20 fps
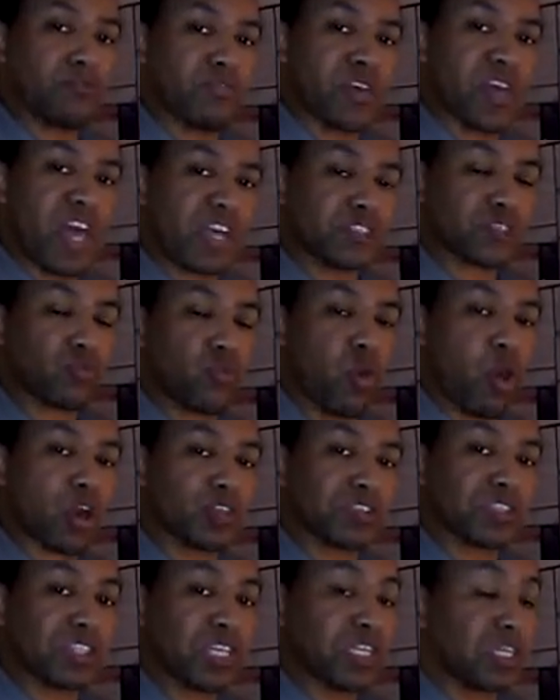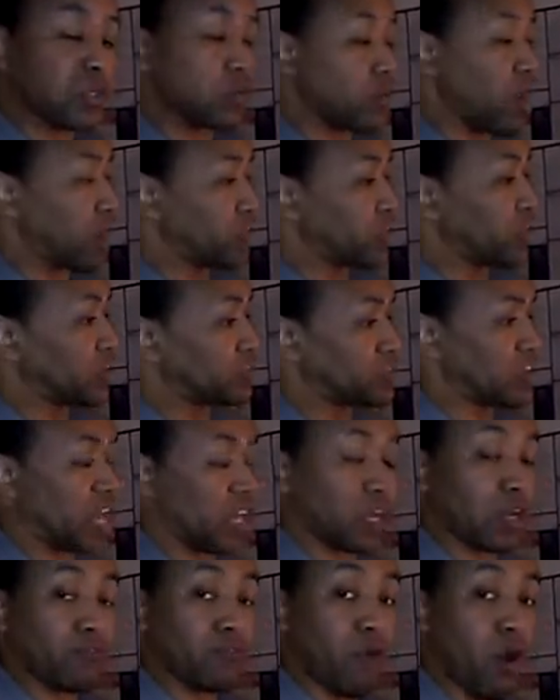Murphy Esquire Sr. at the
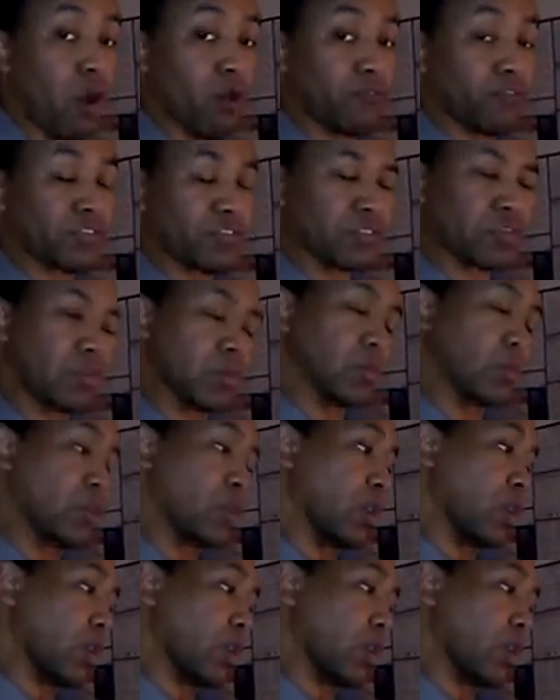Executive Office.